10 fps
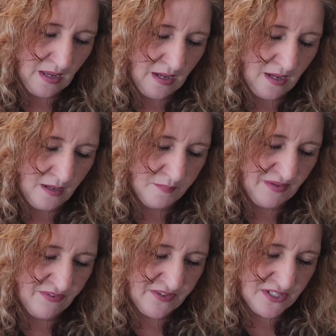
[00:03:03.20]

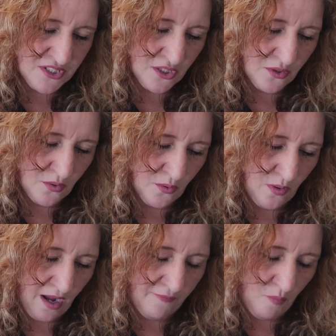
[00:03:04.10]

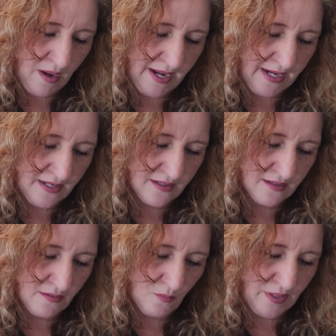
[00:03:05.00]
B52, Off-White,
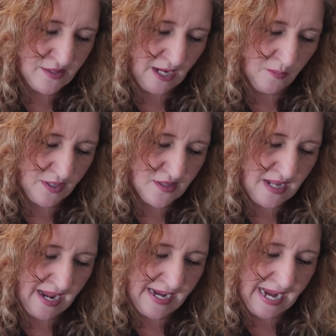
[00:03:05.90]
Weeks Dye Works
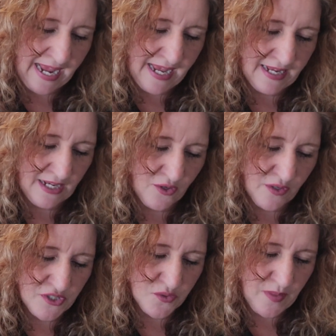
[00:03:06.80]
Cayenne,
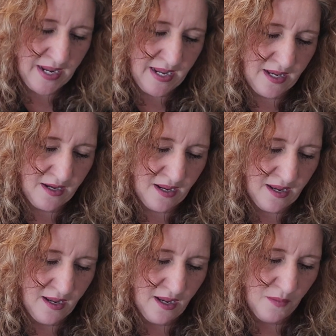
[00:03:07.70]
Licorice Red,
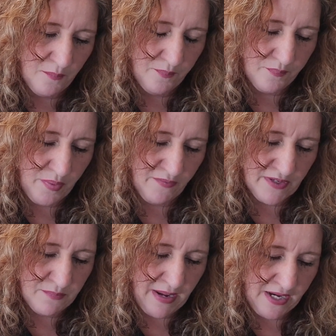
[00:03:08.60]

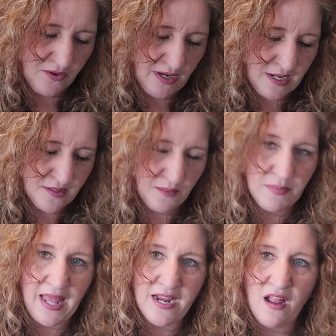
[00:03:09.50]
Perfect Pie Crust, and
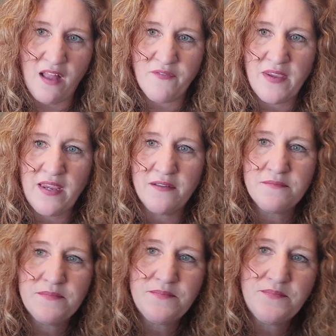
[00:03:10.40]
Black Coffee.
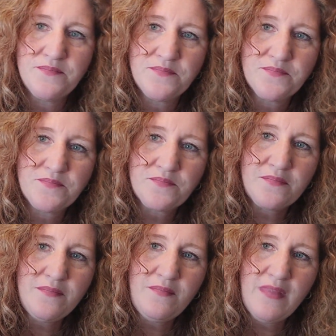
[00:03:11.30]

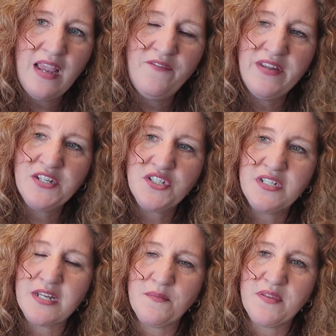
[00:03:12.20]
I finished
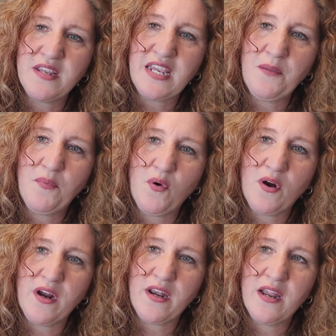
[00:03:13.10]
it on some sticky
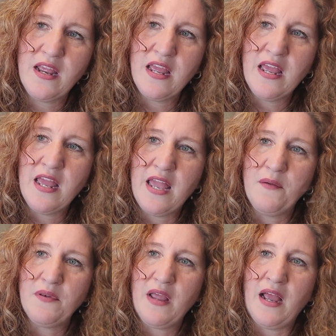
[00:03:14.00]
board,
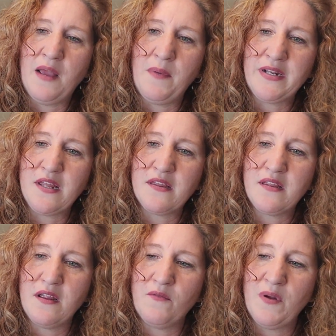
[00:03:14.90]
and I
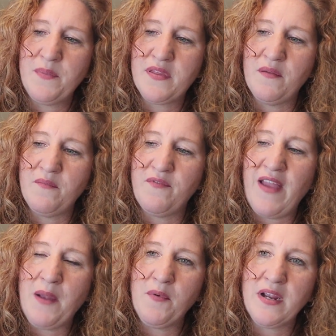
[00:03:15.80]
just ripped some
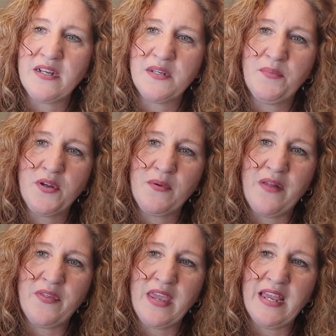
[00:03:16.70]
fabric to put
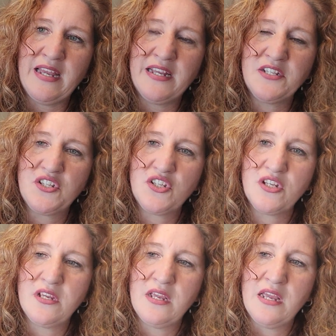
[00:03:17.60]
around the edge,